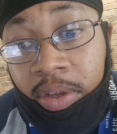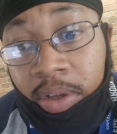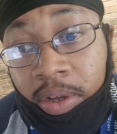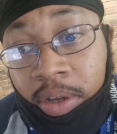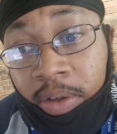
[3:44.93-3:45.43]

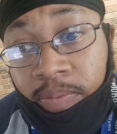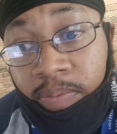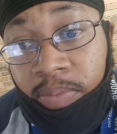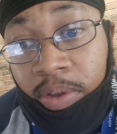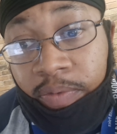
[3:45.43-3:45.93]

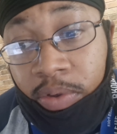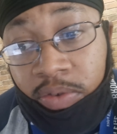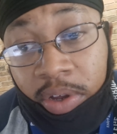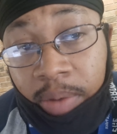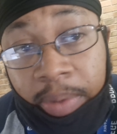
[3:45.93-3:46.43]
Um, if you're
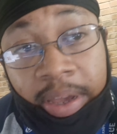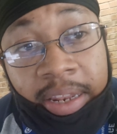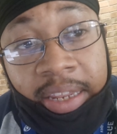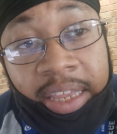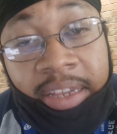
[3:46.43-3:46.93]
trying to make a
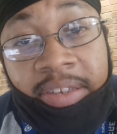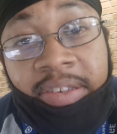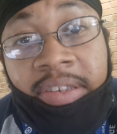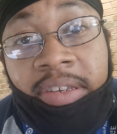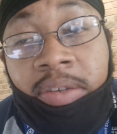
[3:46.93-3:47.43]

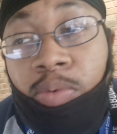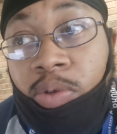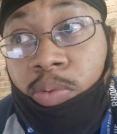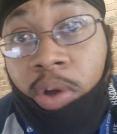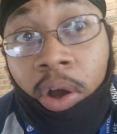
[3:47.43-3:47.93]
legacy,
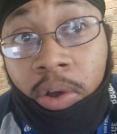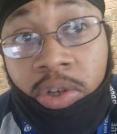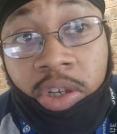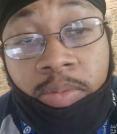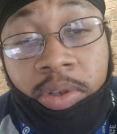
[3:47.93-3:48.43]
which we all
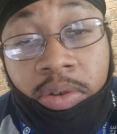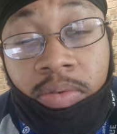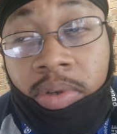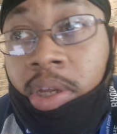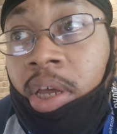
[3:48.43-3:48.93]
should be
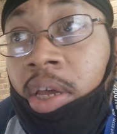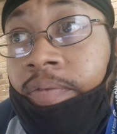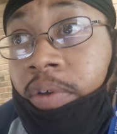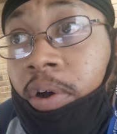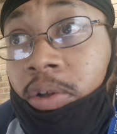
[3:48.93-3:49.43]
doing,
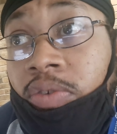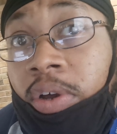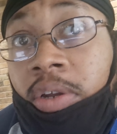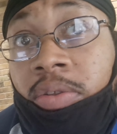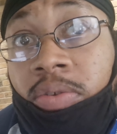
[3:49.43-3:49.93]
if you're all
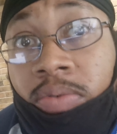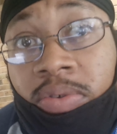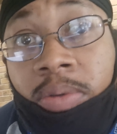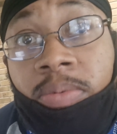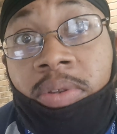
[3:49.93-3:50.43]
trying to do
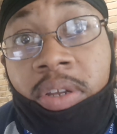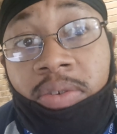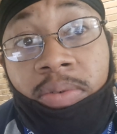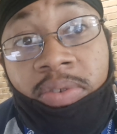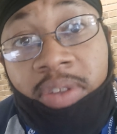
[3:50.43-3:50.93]
something that's
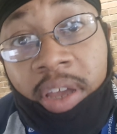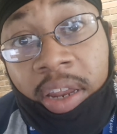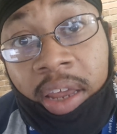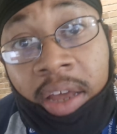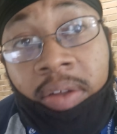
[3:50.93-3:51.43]
going to
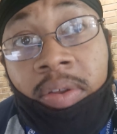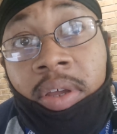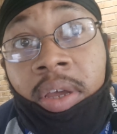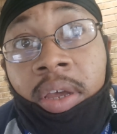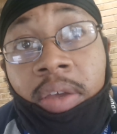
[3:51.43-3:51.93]
stand out,
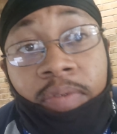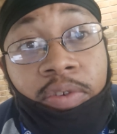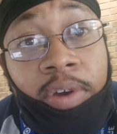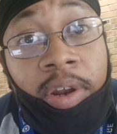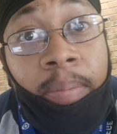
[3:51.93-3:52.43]
if
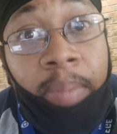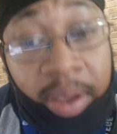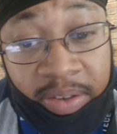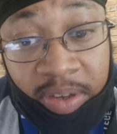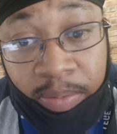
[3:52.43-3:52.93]
you're trying to
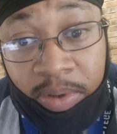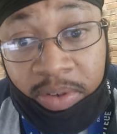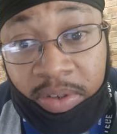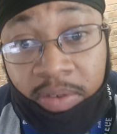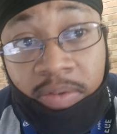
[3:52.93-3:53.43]
make something of
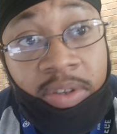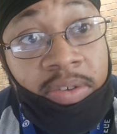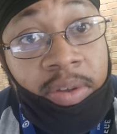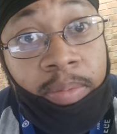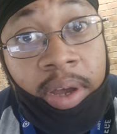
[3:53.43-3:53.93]
yourself, leave
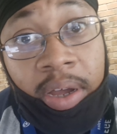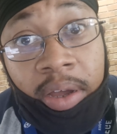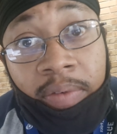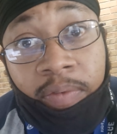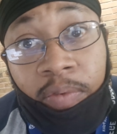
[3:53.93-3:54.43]
something
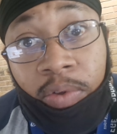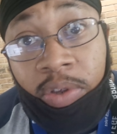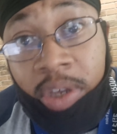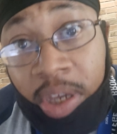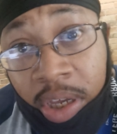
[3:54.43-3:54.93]
behind for
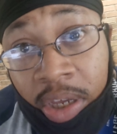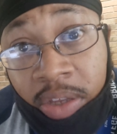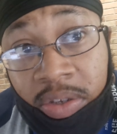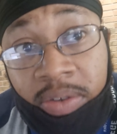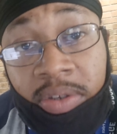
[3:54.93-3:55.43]
your
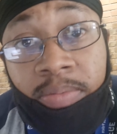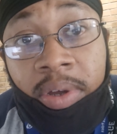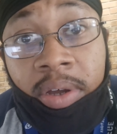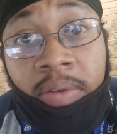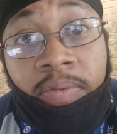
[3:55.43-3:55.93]
kids, leave something
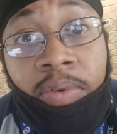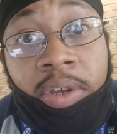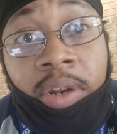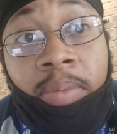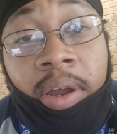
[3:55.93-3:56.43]
behind for
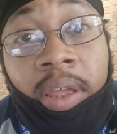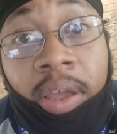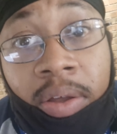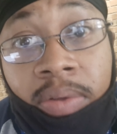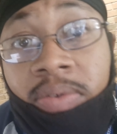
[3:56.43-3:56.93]
anybody
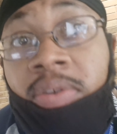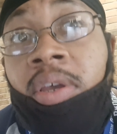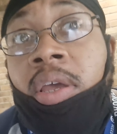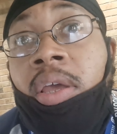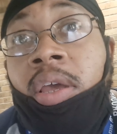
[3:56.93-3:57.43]
else.
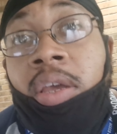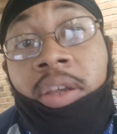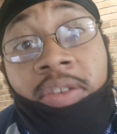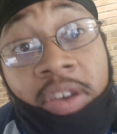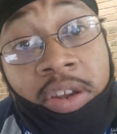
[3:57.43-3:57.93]

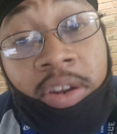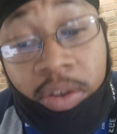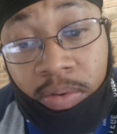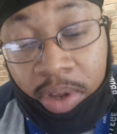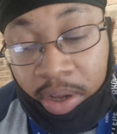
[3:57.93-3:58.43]
Continue to
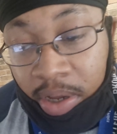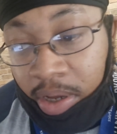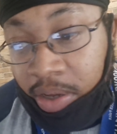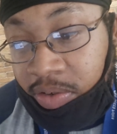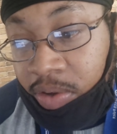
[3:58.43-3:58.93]
do that,
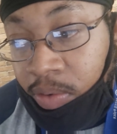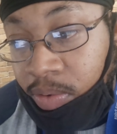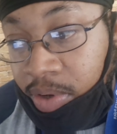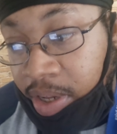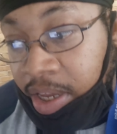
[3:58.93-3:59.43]
guys. Don't
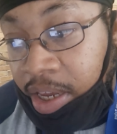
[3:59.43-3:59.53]
let